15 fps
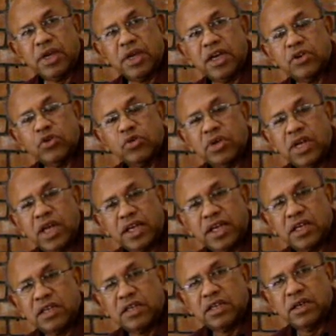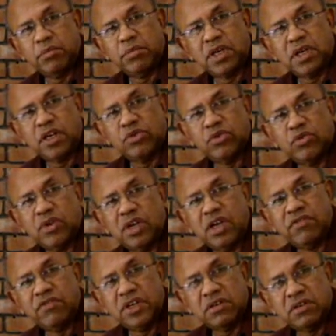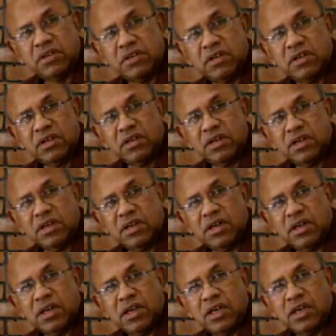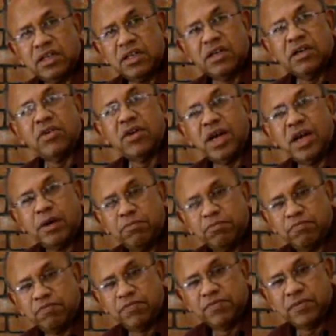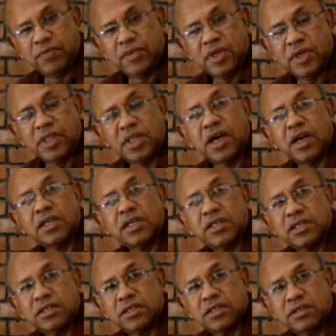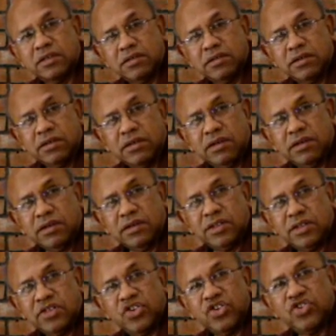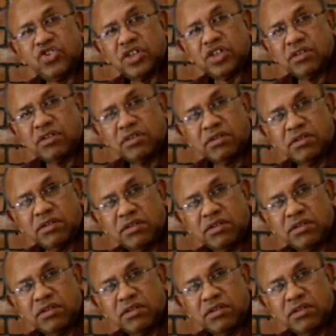I began to like it, I began to love it, and here I am, an architect teaching.